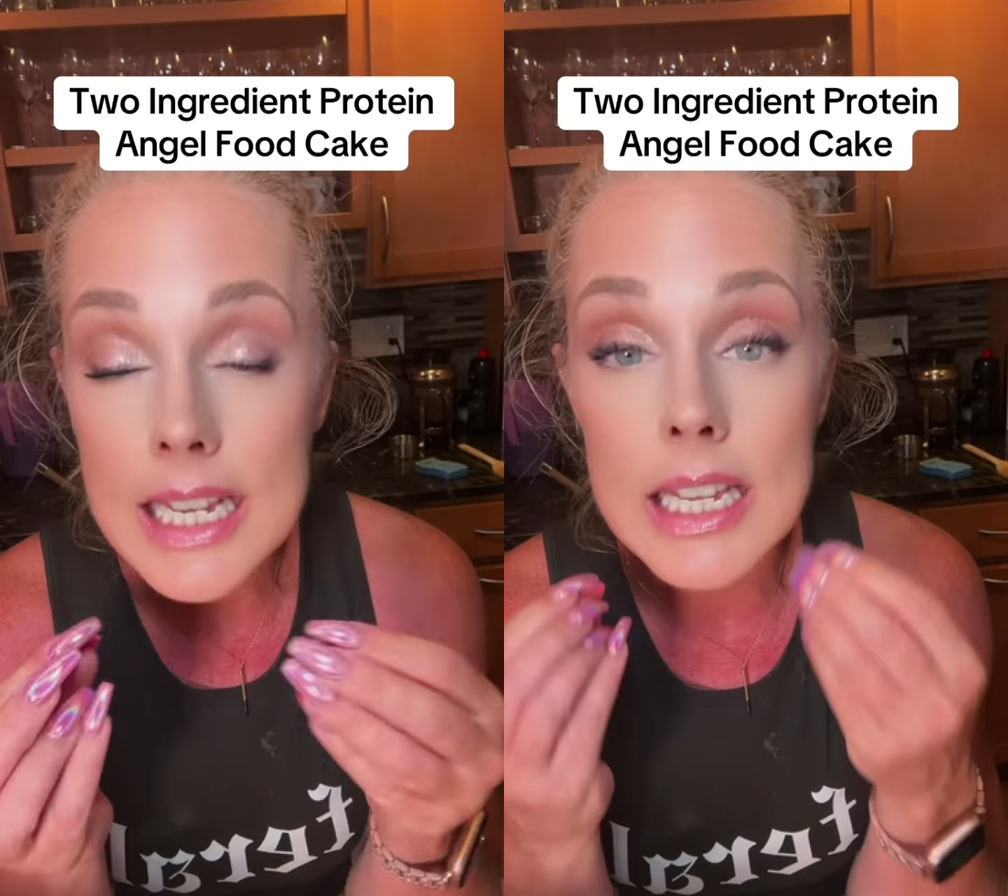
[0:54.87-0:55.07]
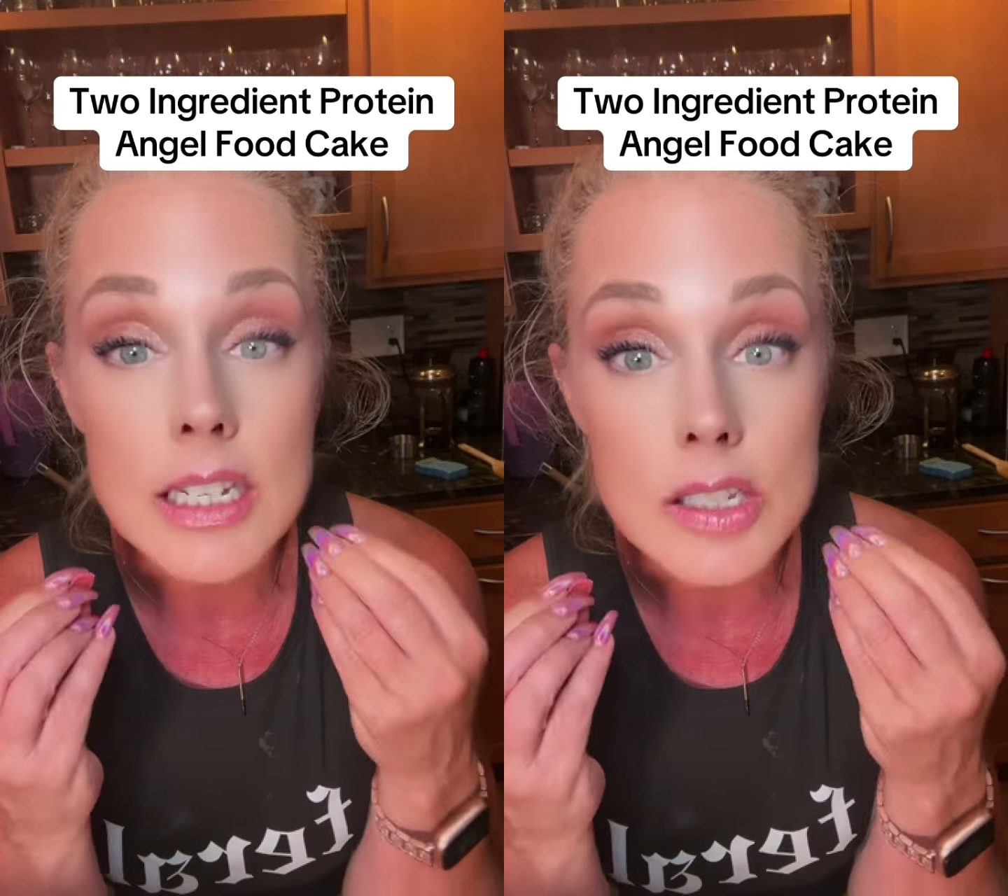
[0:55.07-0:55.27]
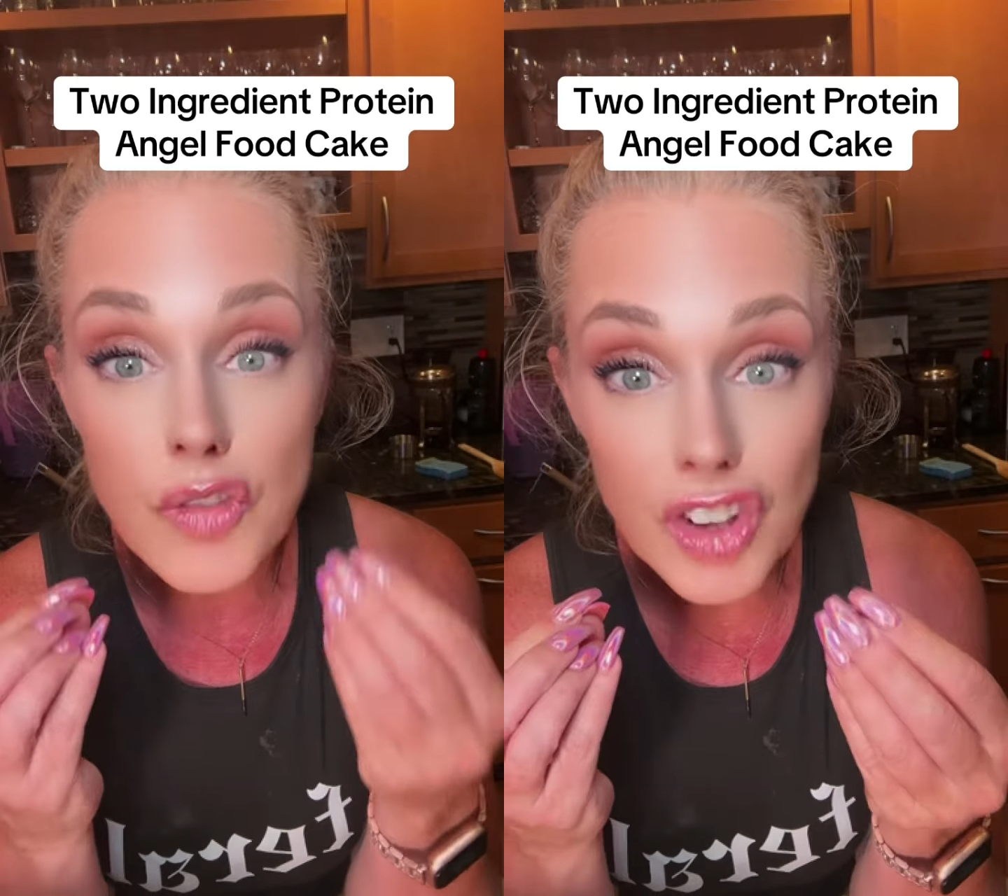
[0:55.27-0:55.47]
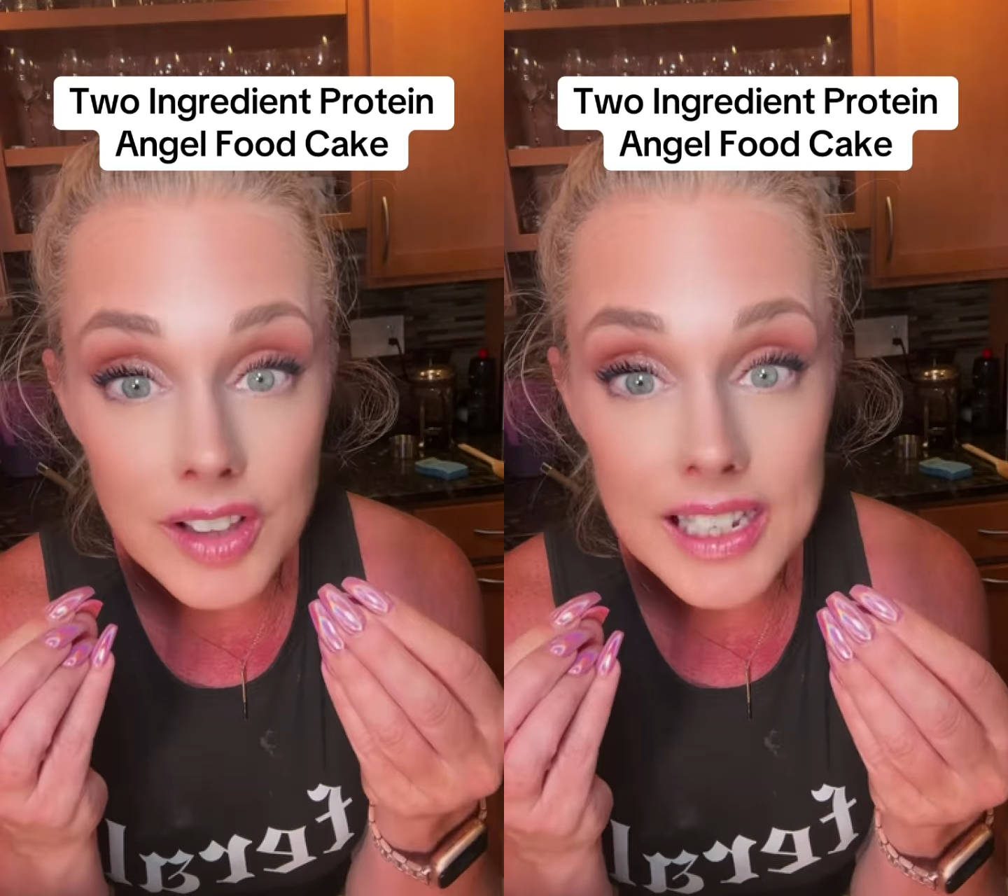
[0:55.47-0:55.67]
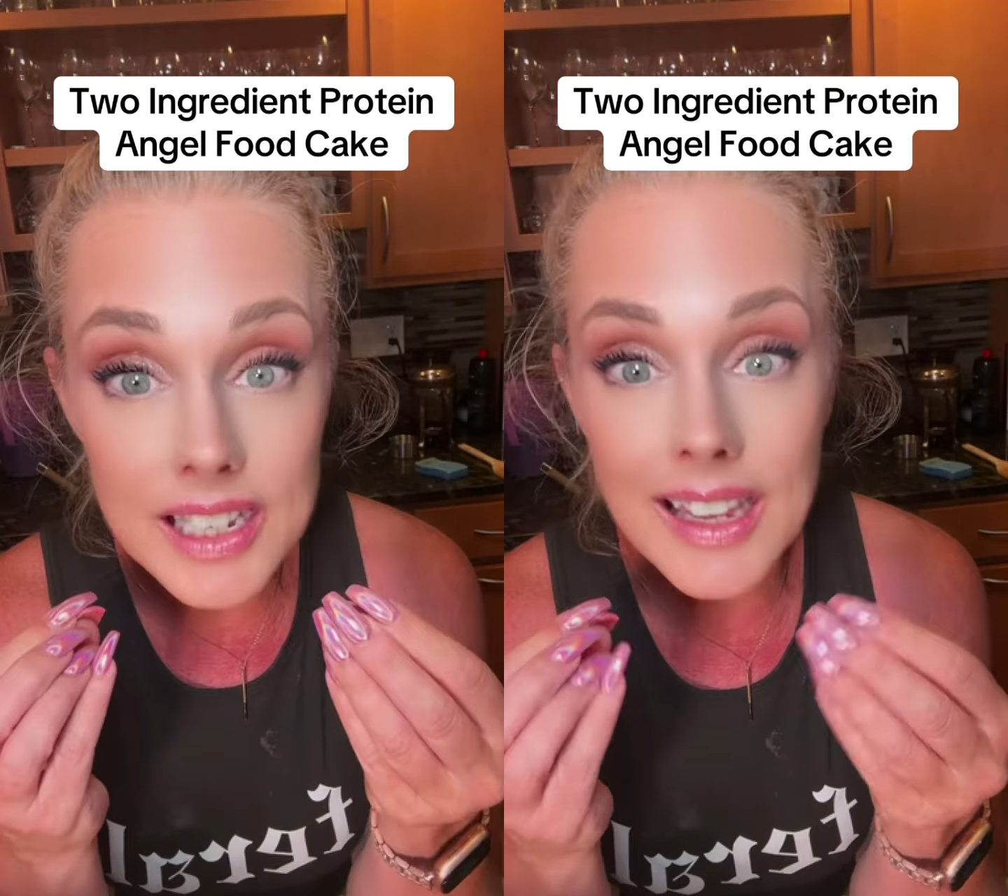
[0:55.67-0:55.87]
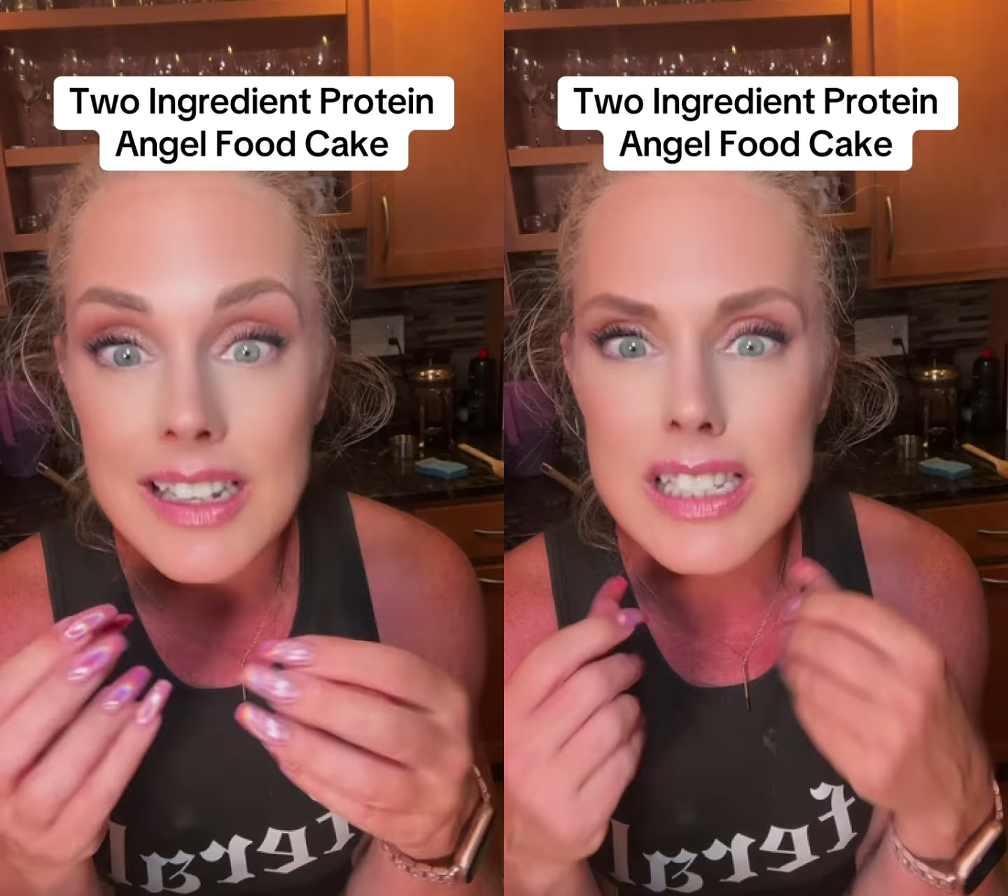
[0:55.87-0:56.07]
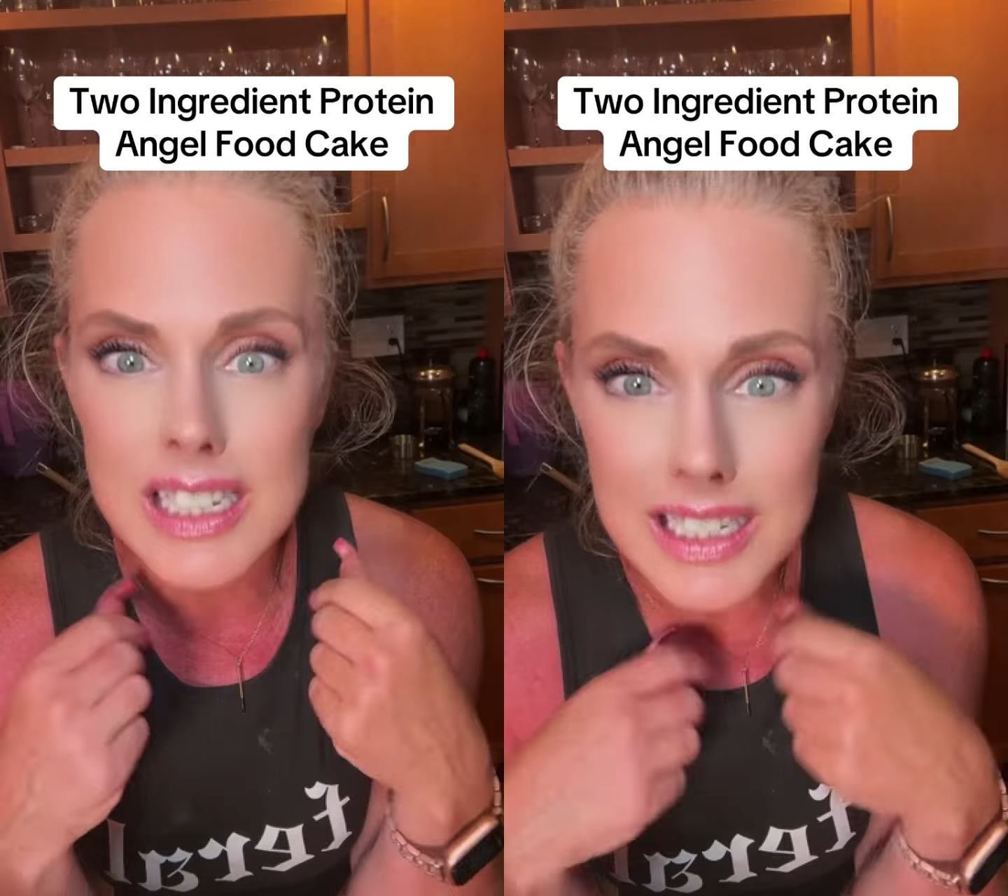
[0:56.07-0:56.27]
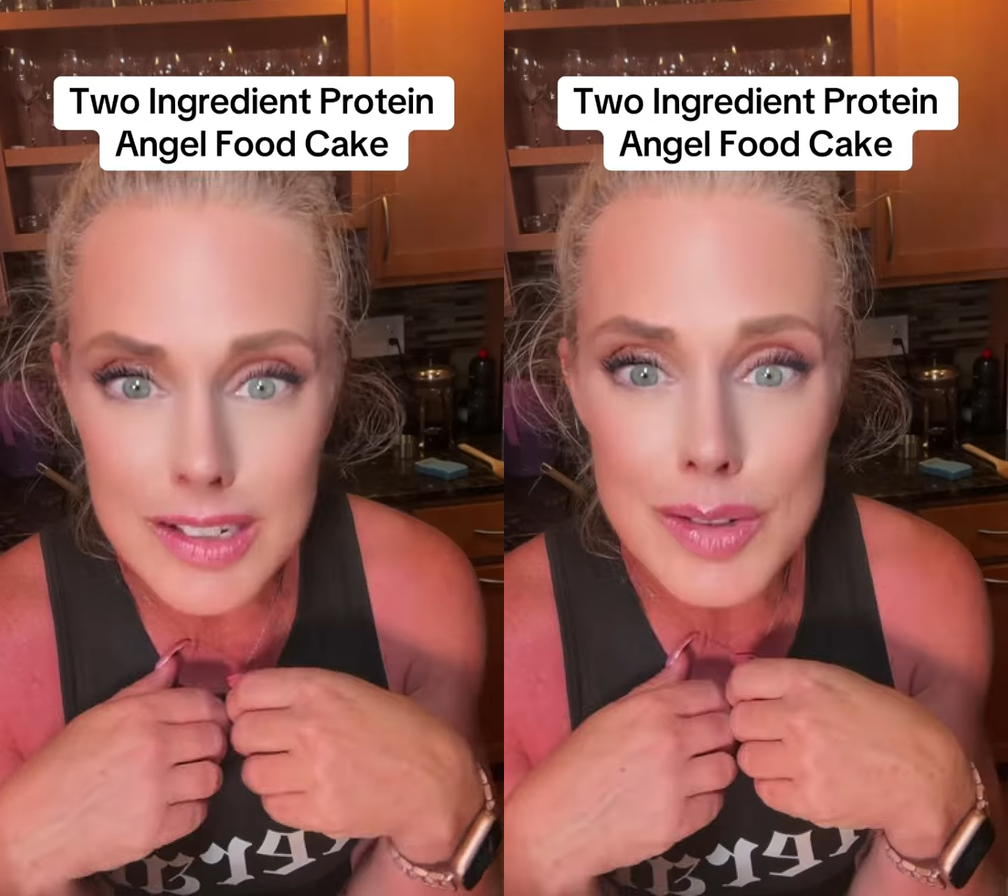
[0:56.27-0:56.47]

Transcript: it is filling, and it's gonna get